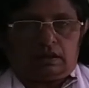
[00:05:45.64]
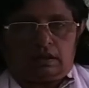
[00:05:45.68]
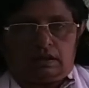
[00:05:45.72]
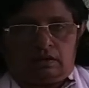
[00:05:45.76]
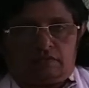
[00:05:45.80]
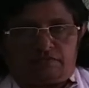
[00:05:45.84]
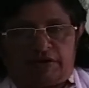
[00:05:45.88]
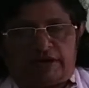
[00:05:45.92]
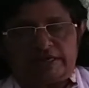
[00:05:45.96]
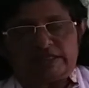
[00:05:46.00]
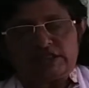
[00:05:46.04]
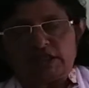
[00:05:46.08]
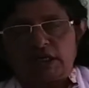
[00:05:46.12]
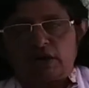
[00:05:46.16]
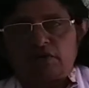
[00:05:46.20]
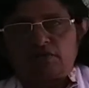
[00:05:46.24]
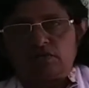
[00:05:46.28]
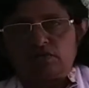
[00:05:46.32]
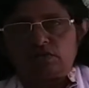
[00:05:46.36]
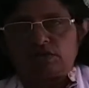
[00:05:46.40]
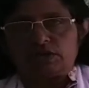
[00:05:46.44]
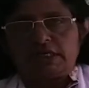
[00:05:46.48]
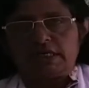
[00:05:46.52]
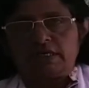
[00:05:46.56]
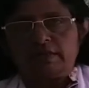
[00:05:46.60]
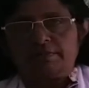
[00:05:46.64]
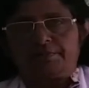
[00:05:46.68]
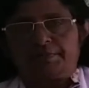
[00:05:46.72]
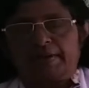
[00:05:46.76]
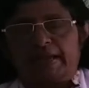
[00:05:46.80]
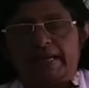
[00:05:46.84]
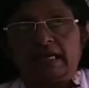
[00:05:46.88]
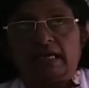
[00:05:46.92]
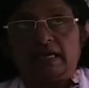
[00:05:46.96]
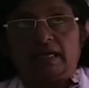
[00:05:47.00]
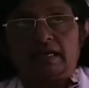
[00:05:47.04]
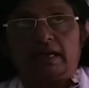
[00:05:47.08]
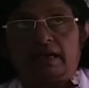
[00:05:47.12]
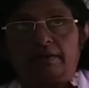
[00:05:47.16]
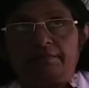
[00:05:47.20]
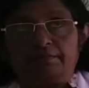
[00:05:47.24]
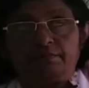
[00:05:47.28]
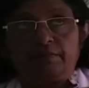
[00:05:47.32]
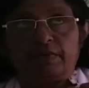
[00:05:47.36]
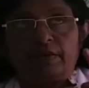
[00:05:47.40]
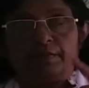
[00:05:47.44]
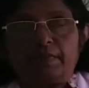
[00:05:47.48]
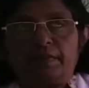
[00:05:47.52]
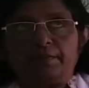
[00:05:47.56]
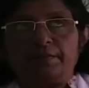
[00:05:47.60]
French Revolution. I
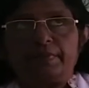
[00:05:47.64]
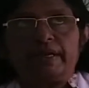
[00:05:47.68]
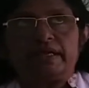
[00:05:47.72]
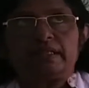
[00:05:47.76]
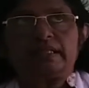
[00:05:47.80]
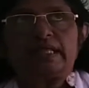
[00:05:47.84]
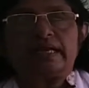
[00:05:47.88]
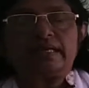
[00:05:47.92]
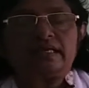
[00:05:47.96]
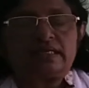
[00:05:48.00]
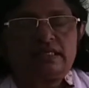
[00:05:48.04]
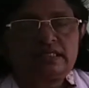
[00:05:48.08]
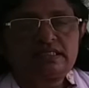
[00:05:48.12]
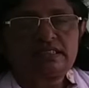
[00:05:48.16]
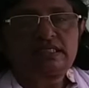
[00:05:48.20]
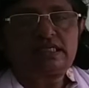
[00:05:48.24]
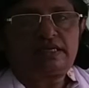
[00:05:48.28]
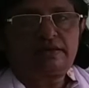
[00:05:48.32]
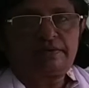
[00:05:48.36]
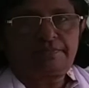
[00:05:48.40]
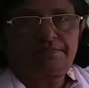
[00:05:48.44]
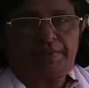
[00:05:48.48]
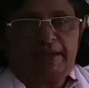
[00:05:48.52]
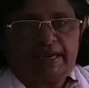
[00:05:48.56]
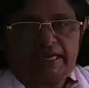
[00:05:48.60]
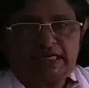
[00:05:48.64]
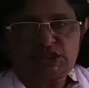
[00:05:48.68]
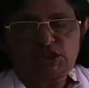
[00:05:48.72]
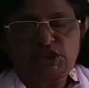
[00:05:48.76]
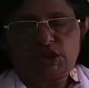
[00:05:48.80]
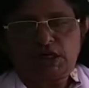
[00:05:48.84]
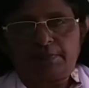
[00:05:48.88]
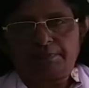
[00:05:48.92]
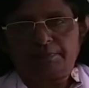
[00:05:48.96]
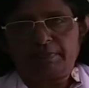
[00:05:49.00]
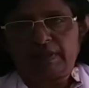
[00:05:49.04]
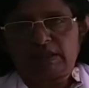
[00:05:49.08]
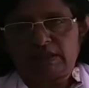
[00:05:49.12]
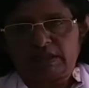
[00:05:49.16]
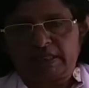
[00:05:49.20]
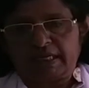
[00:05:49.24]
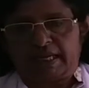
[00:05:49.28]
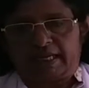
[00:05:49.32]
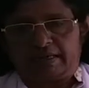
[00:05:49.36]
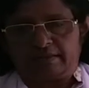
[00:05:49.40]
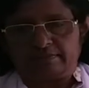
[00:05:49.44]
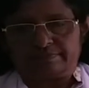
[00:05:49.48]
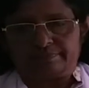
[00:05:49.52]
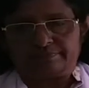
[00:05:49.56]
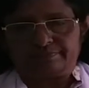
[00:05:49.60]
am remembering that is page number
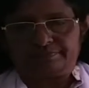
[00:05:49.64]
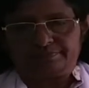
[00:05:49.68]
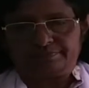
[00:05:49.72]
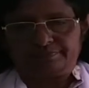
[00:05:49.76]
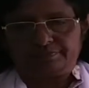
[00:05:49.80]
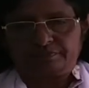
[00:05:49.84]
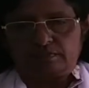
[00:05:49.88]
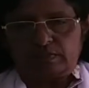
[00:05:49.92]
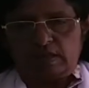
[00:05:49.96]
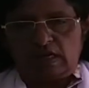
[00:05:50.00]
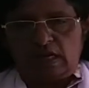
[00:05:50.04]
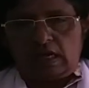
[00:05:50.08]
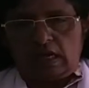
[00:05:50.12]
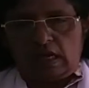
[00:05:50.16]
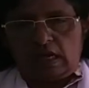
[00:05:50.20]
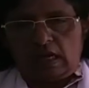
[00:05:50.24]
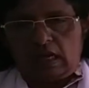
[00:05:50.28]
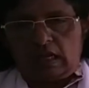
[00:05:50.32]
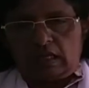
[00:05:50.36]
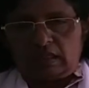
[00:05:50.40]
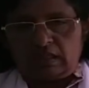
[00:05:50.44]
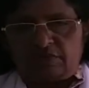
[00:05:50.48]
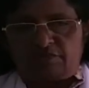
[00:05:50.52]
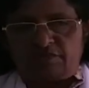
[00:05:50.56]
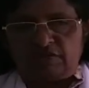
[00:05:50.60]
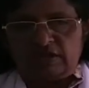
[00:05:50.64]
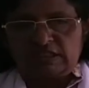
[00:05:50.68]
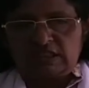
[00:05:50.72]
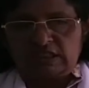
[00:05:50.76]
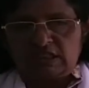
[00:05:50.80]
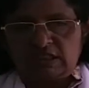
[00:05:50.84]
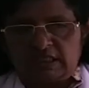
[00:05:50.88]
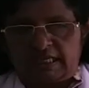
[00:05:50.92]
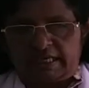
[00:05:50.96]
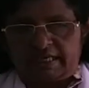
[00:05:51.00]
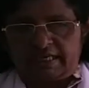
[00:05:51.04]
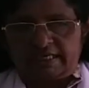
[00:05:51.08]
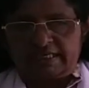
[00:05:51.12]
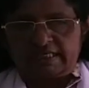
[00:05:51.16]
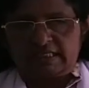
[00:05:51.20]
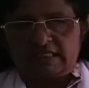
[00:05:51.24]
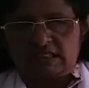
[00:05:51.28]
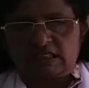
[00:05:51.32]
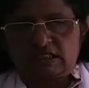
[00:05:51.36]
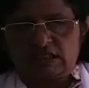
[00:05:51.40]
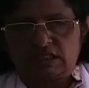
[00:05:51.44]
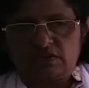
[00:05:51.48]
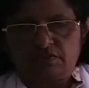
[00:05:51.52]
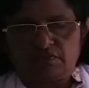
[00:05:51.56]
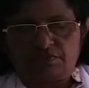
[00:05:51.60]
3. The first thing
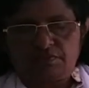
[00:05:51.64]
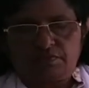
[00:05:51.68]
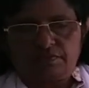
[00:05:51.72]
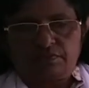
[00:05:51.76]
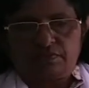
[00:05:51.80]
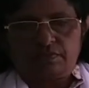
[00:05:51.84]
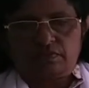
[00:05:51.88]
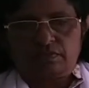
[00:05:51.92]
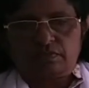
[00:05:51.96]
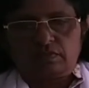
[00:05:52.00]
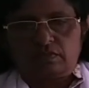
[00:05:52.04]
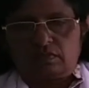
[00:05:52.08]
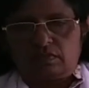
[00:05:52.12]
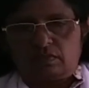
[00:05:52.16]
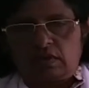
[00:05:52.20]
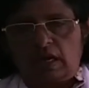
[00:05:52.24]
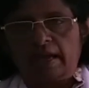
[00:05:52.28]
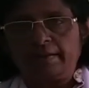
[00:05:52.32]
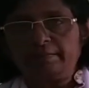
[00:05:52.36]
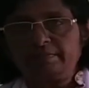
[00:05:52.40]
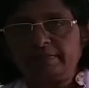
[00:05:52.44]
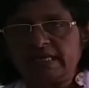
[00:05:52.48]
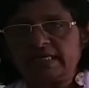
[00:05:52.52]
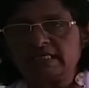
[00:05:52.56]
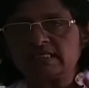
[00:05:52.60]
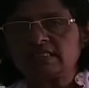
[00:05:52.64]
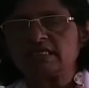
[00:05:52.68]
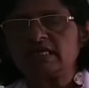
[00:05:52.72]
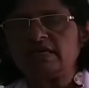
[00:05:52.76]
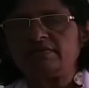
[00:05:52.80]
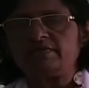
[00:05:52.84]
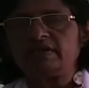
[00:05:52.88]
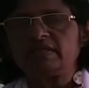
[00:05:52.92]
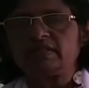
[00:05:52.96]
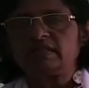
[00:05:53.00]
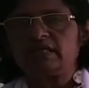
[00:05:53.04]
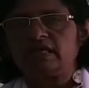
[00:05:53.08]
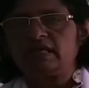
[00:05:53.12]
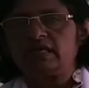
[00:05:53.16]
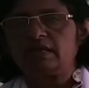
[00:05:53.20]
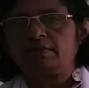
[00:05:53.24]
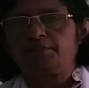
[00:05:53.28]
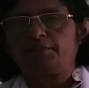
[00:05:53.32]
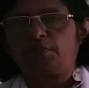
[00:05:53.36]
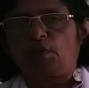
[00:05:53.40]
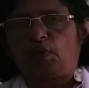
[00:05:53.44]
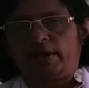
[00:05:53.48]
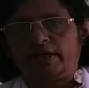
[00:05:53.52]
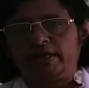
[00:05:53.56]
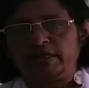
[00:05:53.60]
is, I am just giving the
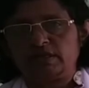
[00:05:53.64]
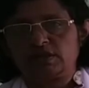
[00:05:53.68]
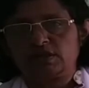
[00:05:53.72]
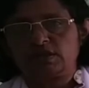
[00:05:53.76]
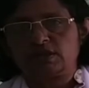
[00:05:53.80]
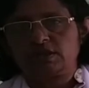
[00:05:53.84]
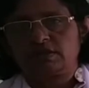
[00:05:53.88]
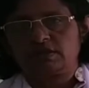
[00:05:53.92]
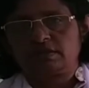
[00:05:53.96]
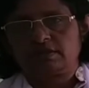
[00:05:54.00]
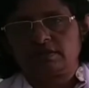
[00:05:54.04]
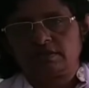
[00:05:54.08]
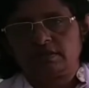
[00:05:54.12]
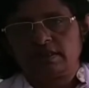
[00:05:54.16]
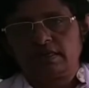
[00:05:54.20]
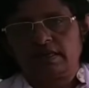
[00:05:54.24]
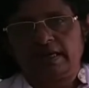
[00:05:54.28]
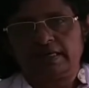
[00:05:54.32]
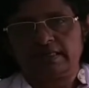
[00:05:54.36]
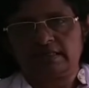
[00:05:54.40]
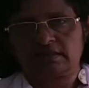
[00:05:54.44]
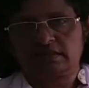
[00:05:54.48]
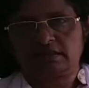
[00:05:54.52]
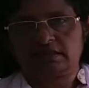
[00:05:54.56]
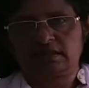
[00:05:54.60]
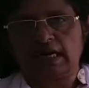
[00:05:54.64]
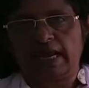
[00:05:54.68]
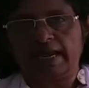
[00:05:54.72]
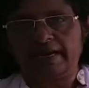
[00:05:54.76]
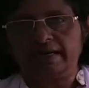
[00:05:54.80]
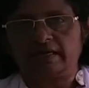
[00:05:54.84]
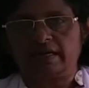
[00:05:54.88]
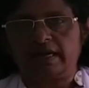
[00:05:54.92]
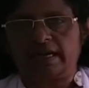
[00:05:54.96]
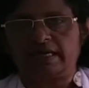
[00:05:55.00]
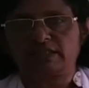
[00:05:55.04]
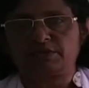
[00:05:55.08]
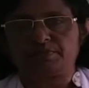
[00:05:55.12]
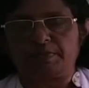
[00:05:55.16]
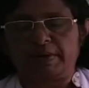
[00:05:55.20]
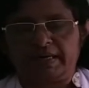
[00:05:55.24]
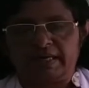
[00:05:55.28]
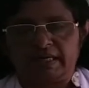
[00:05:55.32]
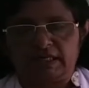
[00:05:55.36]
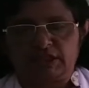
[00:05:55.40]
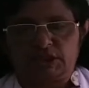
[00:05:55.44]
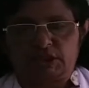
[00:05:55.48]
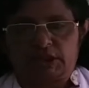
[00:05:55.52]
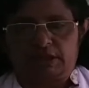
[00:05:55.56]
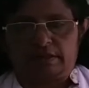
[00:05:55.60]
points and slight
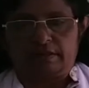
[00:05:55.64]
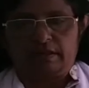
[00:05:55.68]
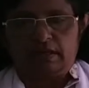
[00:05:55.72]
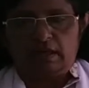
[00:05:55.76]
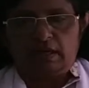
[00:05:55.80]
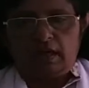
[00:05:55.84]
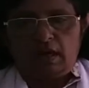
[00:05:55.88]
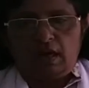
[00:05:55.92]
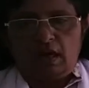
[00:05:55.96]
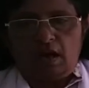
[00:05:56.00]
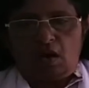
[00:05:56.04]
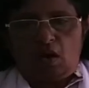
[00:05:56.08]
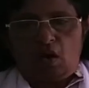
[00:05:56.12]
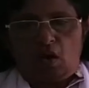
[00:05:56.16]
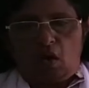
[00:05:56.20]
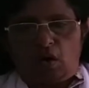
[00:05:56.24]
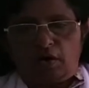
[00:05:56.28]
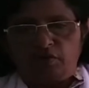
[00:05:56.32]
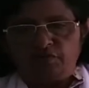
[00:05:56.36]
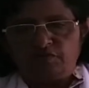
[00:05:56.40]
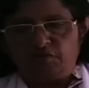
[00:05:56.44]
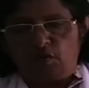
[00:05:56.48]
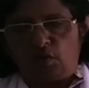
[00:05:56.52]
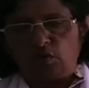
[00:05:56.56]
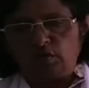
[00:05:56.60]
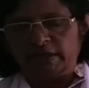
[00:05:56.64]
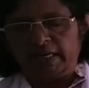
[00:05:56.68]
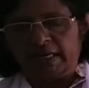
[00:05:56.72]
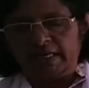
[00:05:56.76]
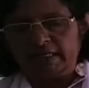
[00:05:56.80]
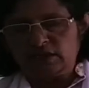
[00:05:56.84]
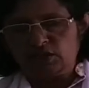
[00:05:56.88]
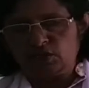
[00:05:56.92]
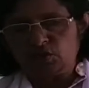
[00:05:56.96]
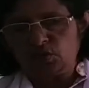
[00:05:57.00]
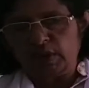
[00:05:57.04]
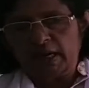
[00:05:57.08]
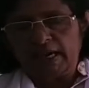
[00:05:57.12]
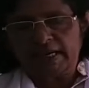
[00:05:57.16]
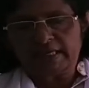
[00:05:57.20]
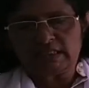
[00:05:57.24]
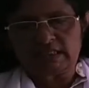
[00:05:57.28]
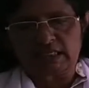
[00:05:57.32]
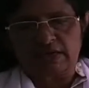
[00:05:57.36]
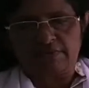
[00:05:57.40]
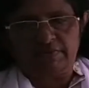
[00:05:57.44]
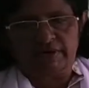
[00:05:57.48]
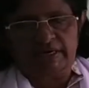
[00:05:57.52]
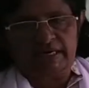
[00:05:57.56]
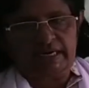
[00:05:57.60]
explanation. On 14 July
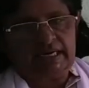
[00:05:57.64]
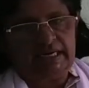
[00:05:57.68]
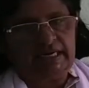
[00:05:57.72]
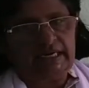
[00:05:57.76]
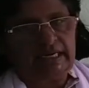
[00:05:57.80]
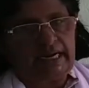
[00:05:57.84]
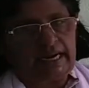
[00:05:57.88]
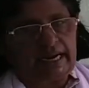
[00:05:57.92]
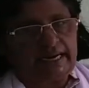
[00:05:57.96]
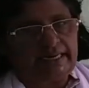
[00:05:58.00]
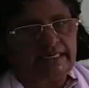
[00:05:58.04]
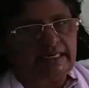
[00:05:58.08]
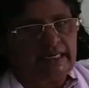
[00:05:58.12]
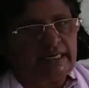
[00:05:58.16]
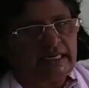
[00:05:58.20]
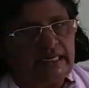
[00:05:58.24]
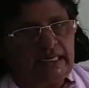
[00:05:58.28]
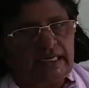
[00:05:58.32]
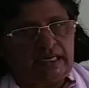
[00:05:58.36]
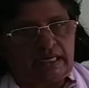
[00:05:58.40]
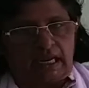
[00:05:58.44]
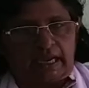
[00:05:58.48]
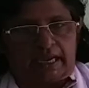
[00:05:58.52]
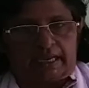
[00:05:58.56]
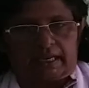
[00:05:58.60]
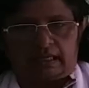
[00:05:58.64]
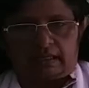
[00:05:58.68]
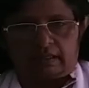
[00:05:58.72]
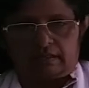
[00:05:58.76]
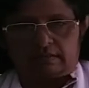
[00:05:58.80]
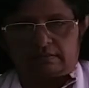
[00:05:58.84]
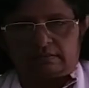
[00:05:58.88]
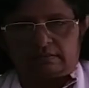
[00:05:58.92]
1789,